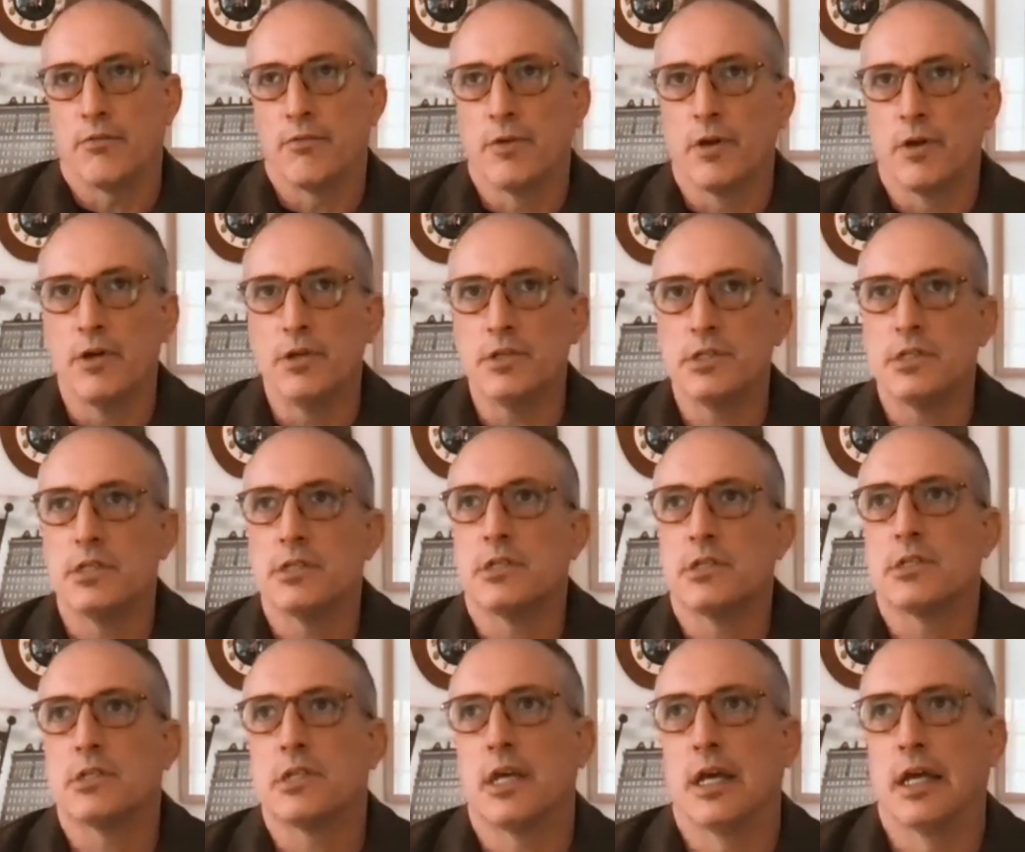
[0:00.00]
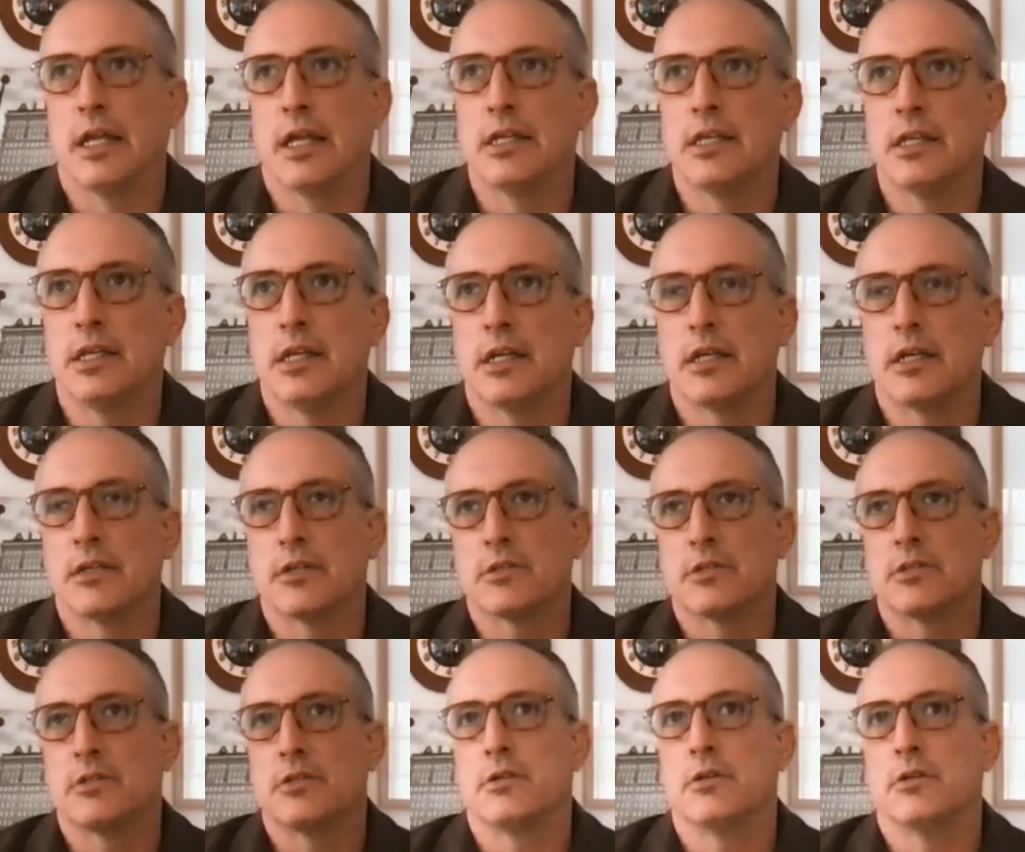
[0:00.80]
first is tending
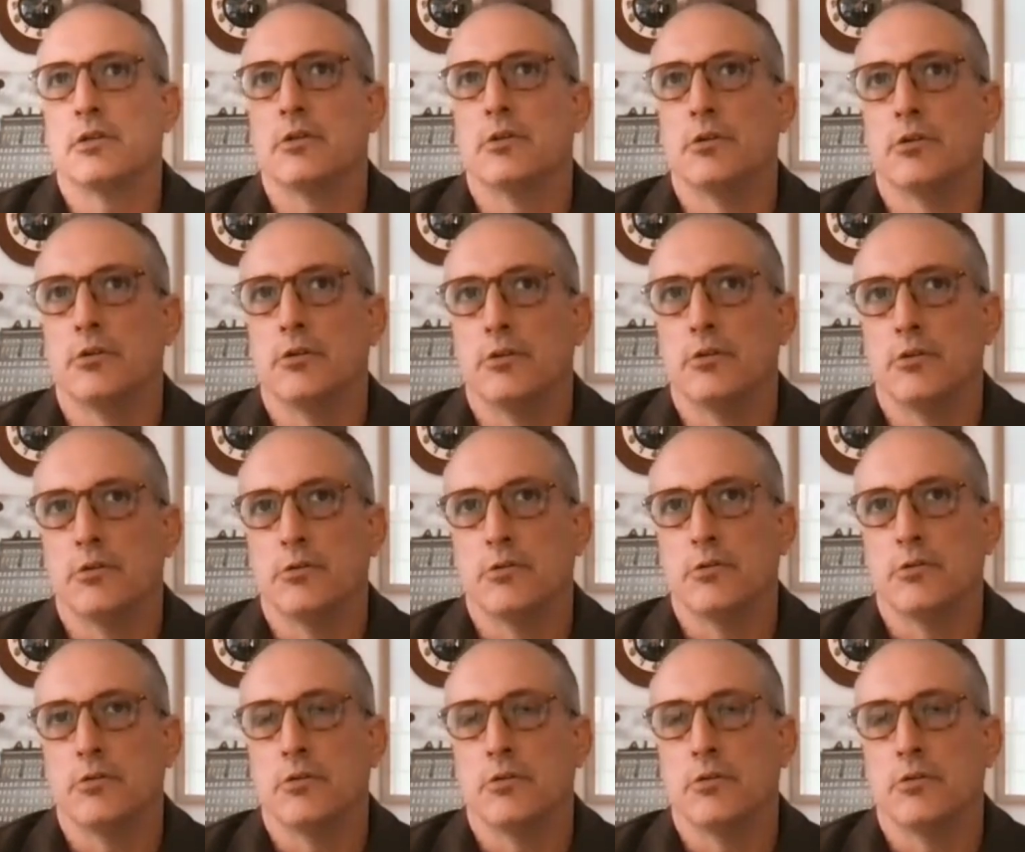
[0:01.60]
to